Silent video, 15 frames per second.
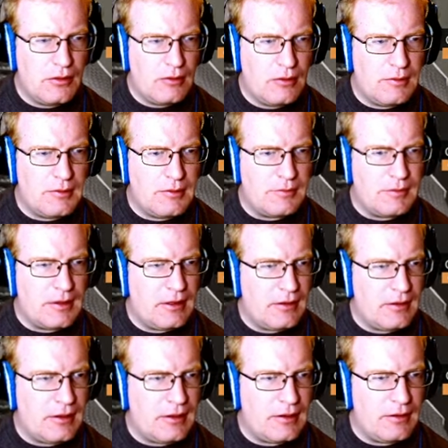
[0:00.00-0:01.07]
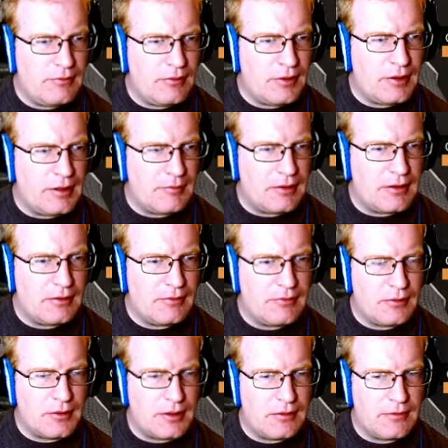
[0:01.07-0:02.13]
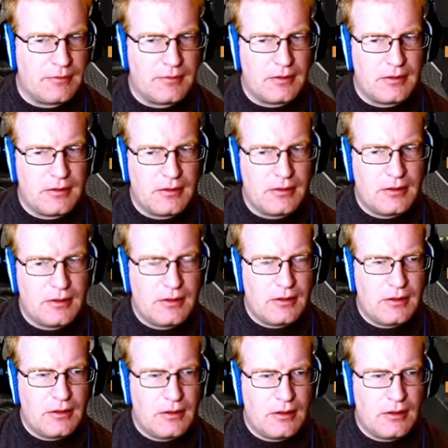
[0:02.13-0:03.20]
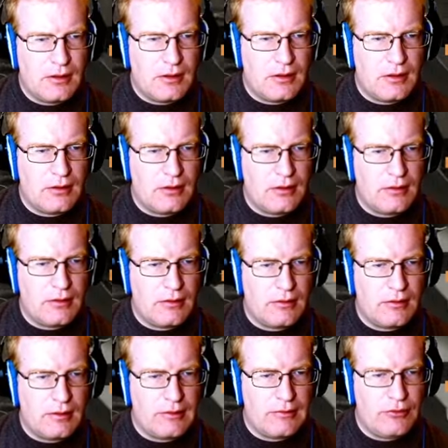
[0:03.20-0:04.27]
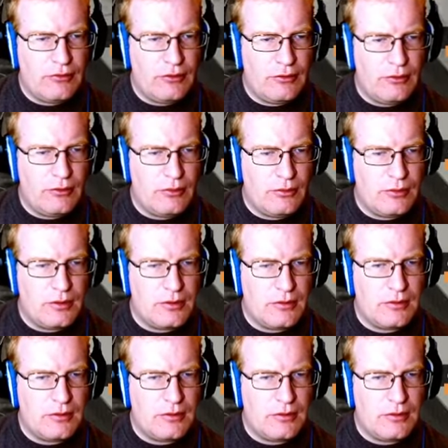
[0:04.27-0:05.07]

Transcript: Wait a minute, am I not high enough? Oh, yeah, high enough. Okay. Uh, let's do...